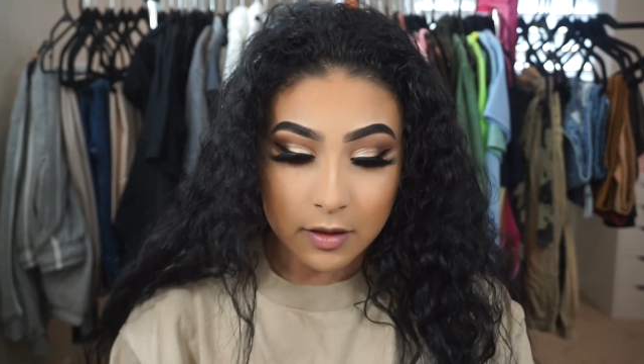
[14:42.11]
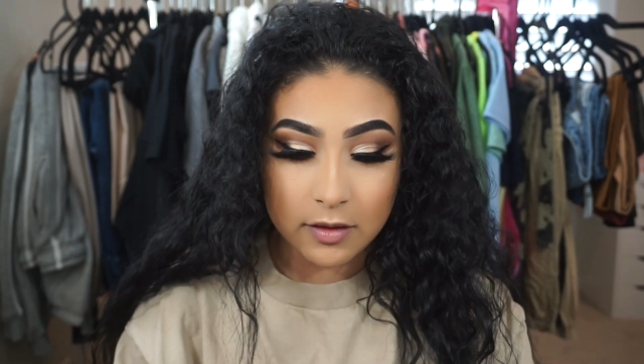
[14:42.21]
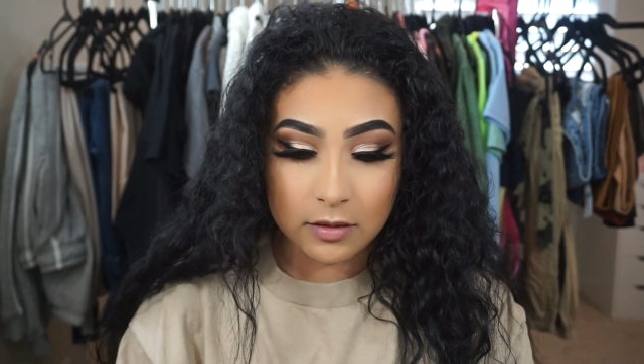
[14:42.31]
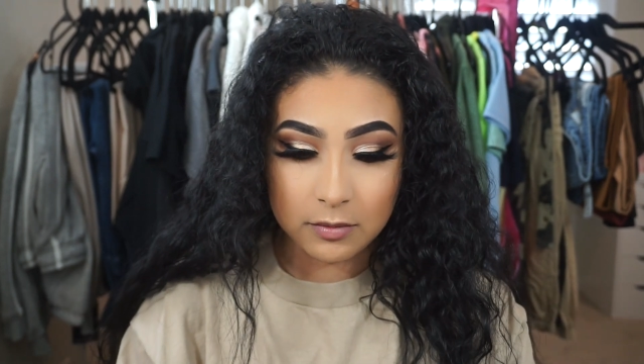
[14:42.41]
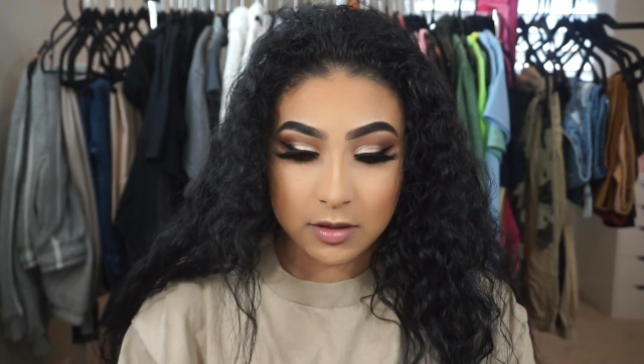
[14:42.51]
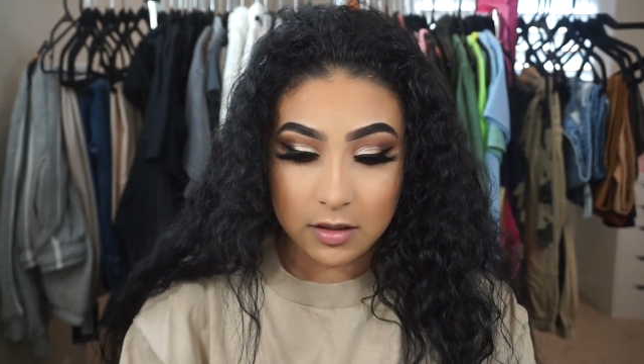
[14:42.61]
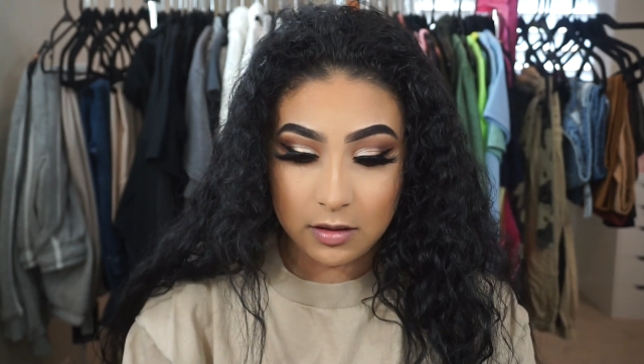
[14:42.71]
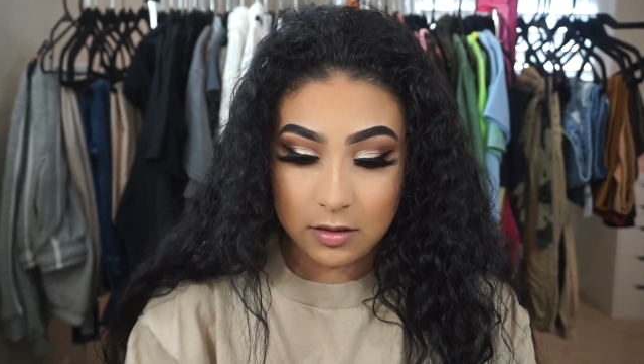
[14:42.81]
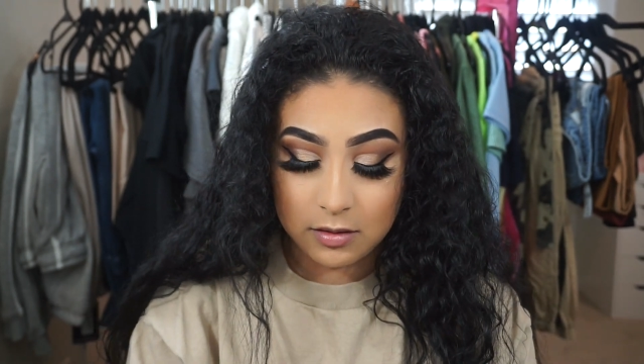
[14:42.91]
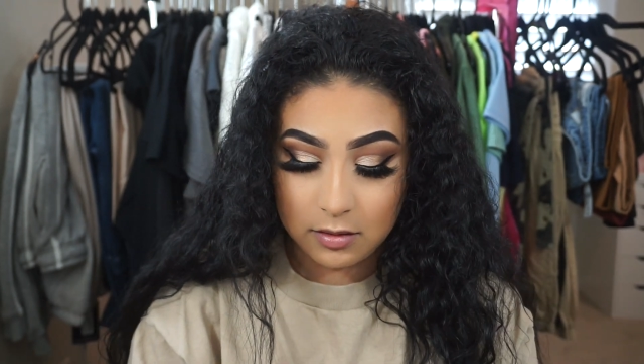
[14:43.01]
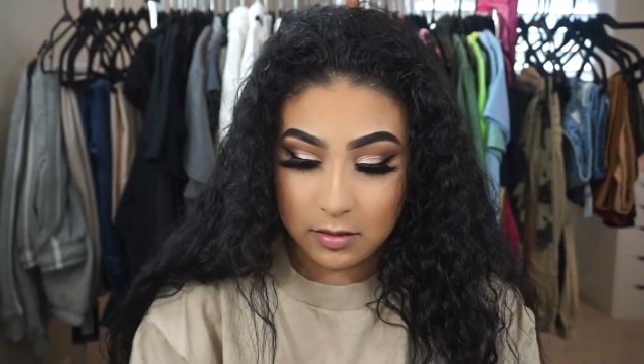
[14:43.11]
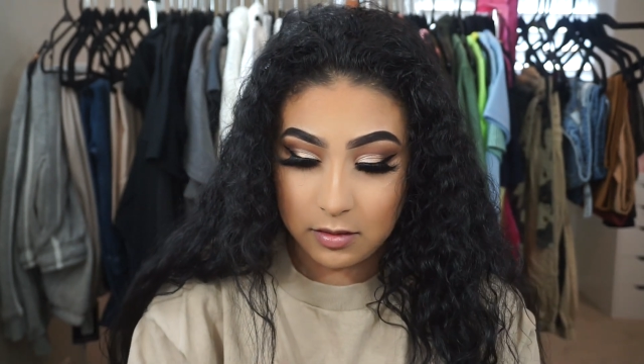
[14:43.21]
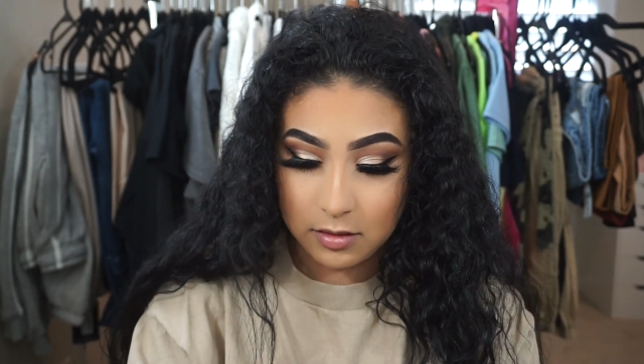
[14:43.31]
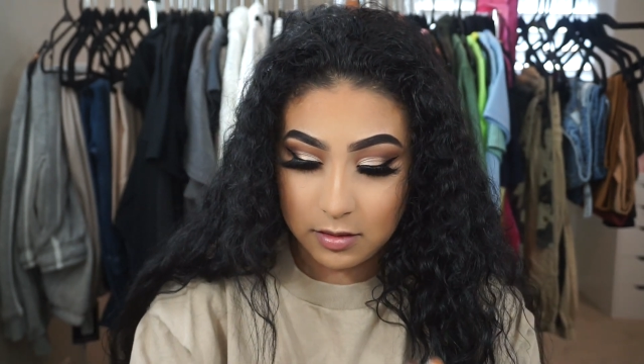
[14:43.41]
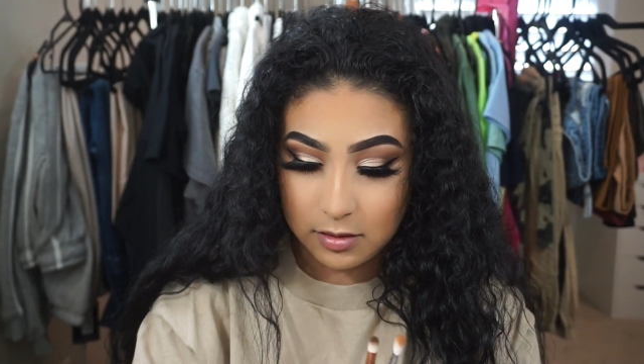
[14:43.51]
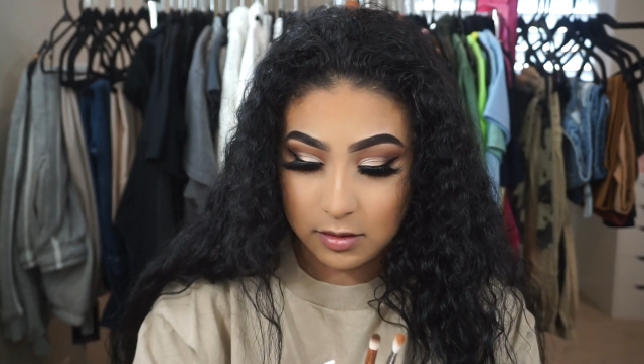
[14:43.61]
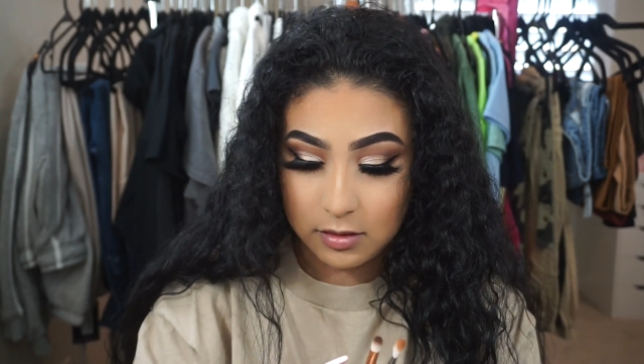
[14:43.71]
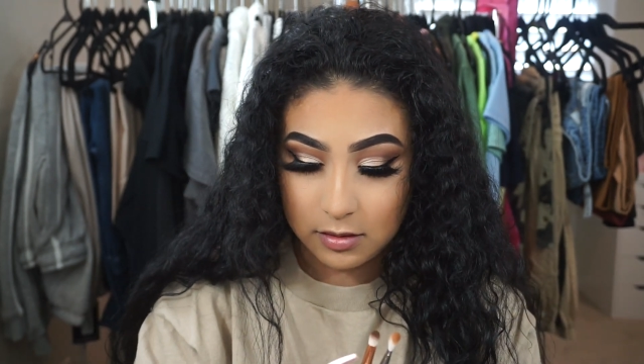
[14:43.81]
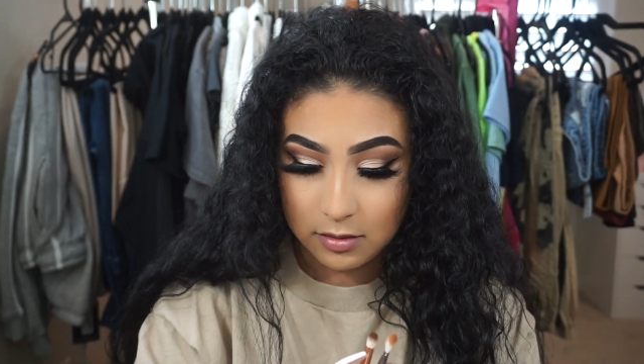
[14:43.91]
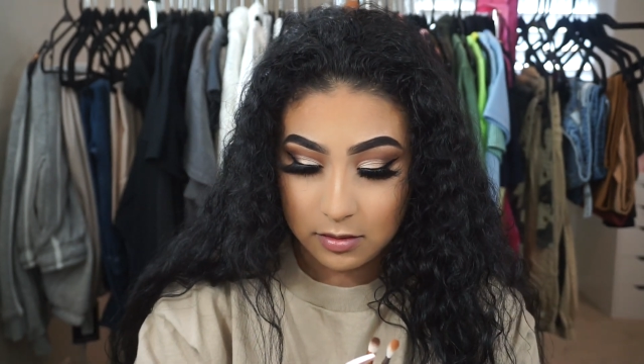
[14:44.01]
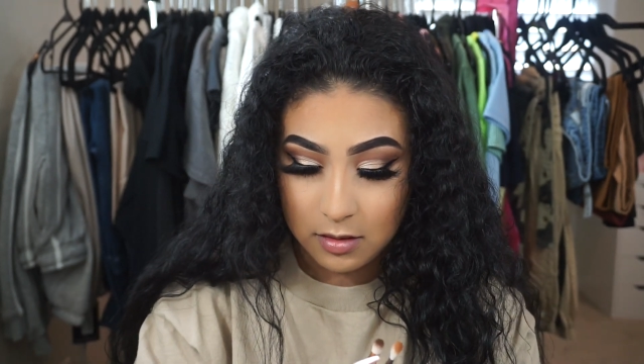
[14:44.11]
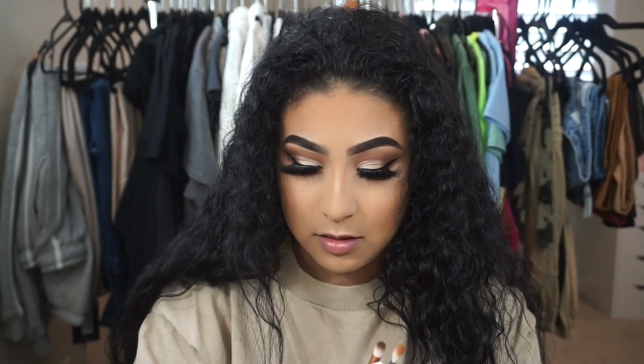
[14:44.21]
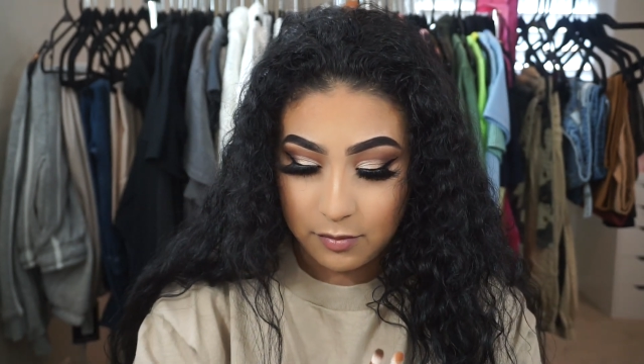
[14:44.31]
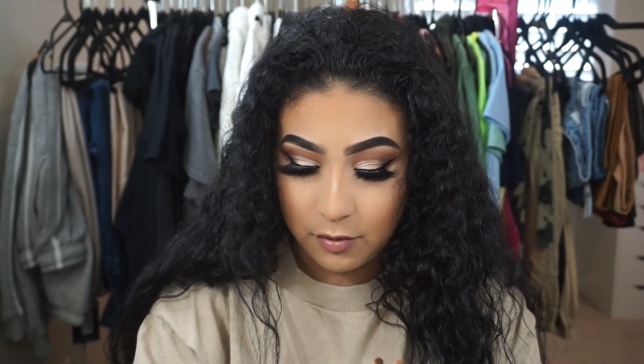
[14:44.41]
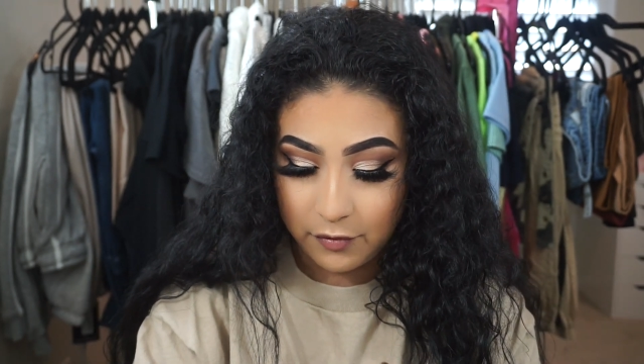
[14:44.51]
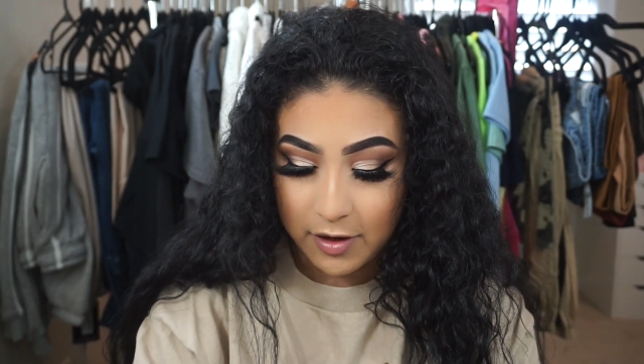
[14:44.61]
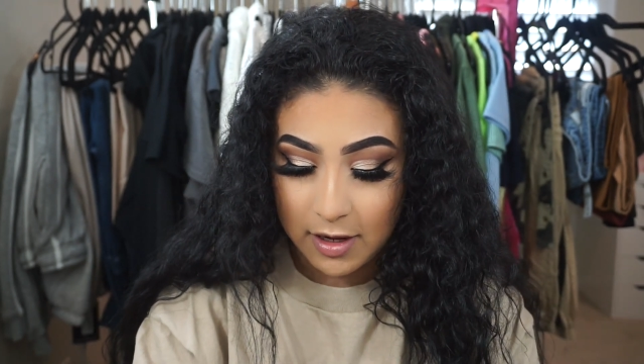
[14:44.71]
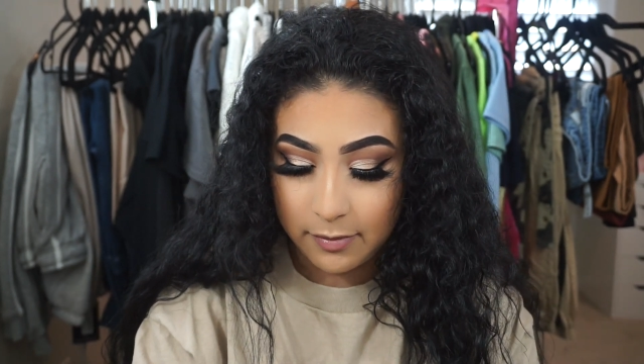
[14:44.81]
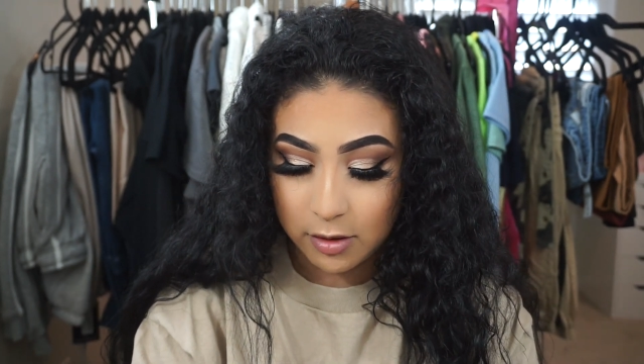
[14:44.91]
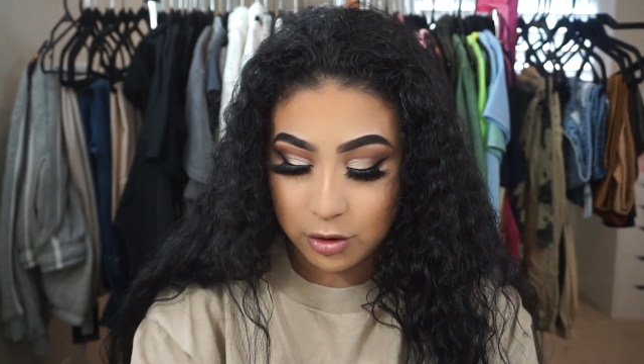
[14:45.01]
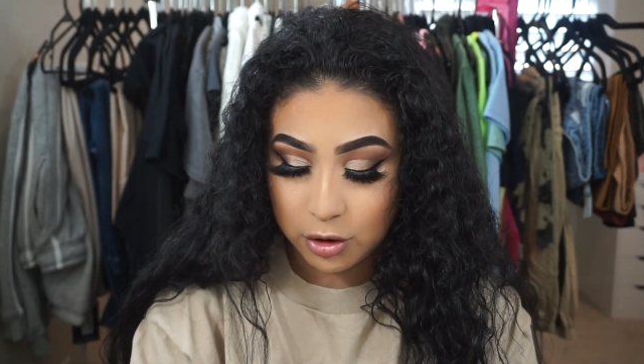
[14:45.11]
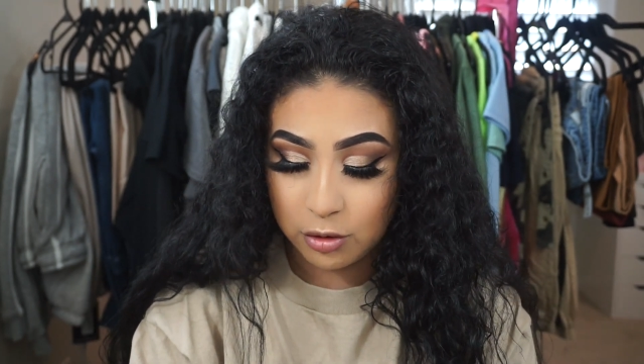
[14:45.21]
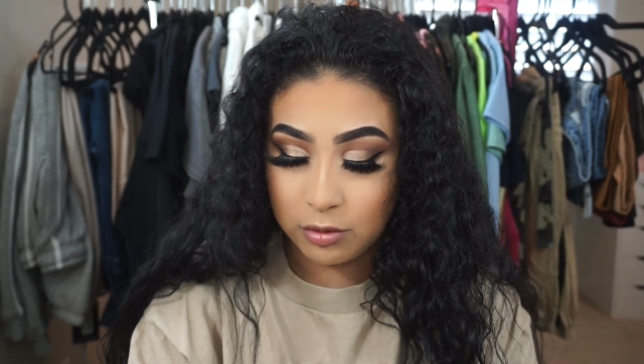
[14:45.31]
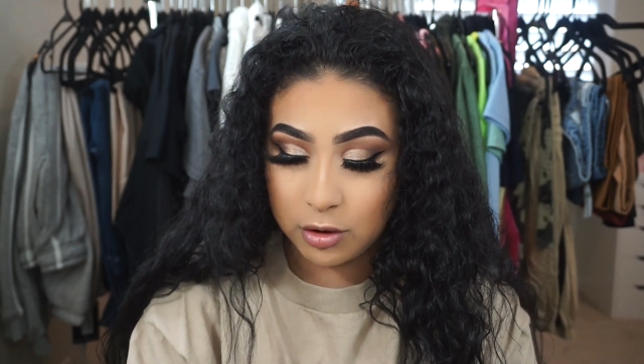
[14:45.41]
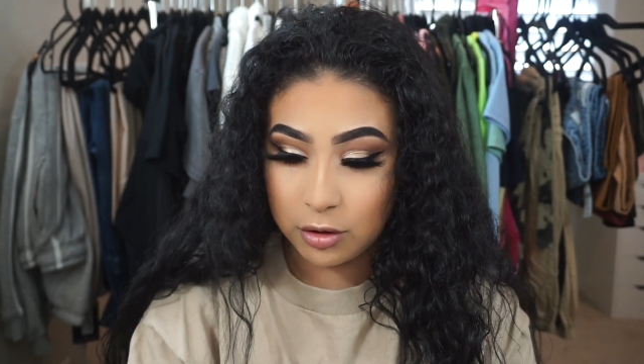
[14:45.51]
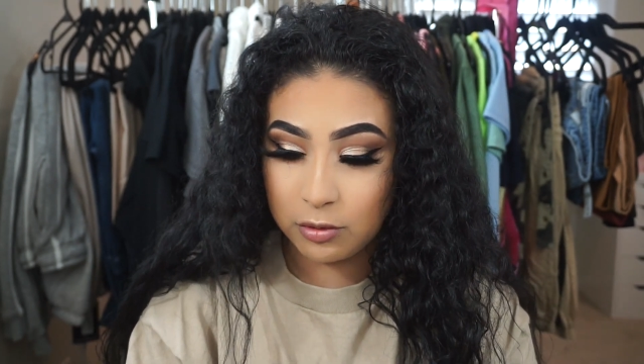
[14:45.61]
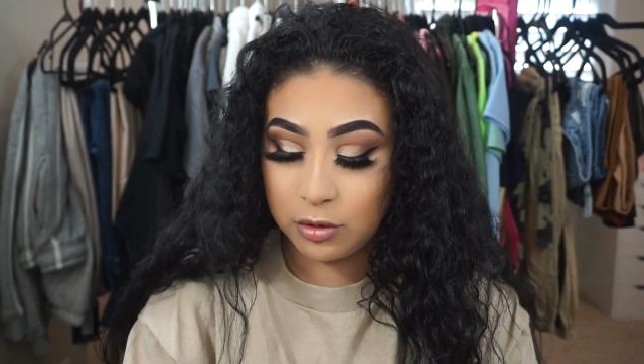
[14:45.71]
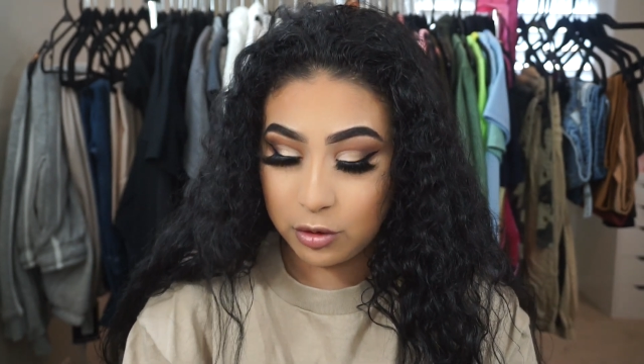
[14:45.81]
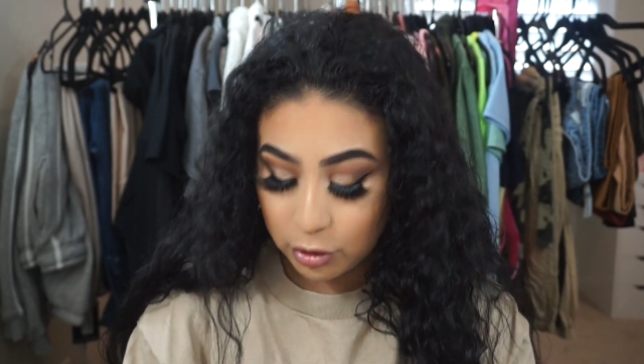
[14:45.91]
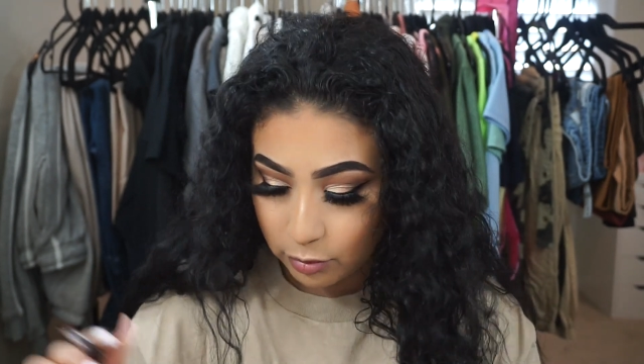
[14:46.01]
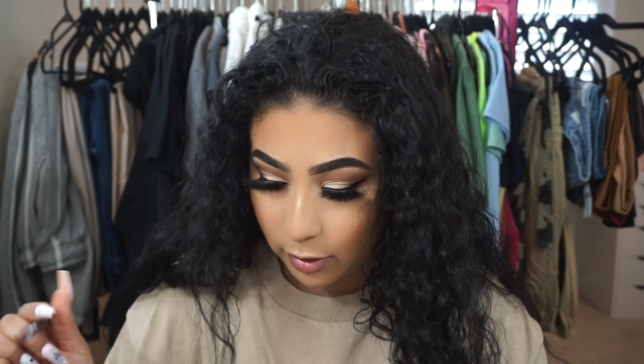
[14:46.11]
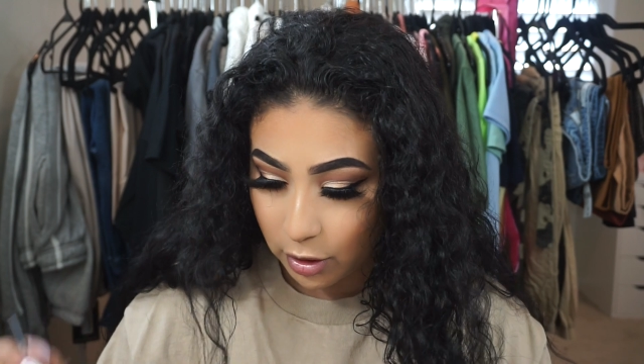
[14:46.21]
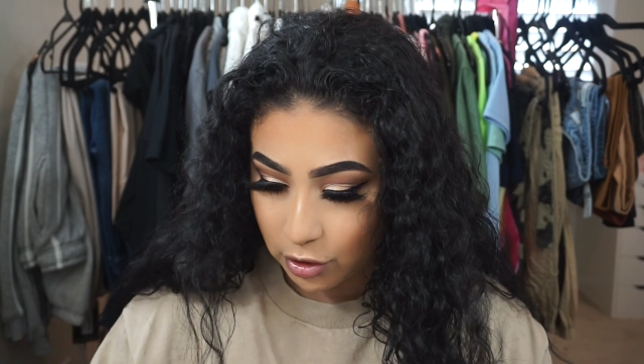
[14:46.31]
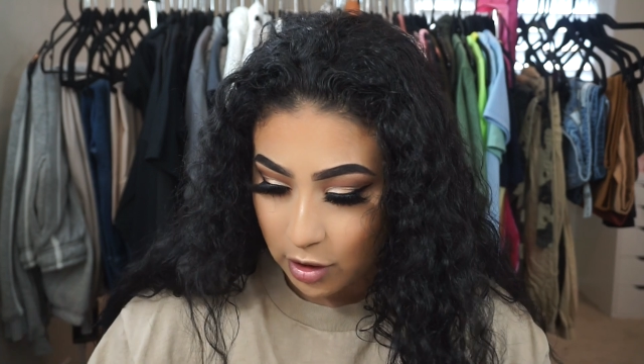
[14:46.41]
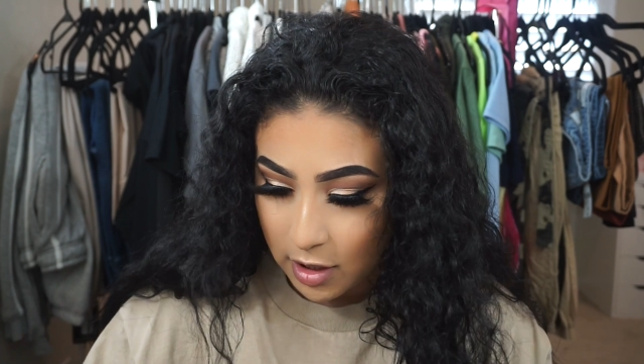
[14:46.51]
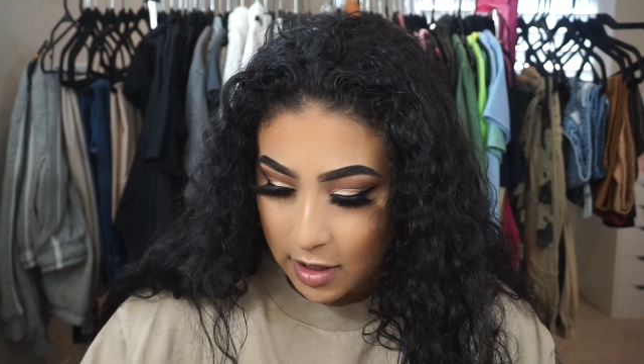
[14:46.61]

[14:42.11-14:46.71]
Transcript: And then I'm taking this Morphe M222 brush,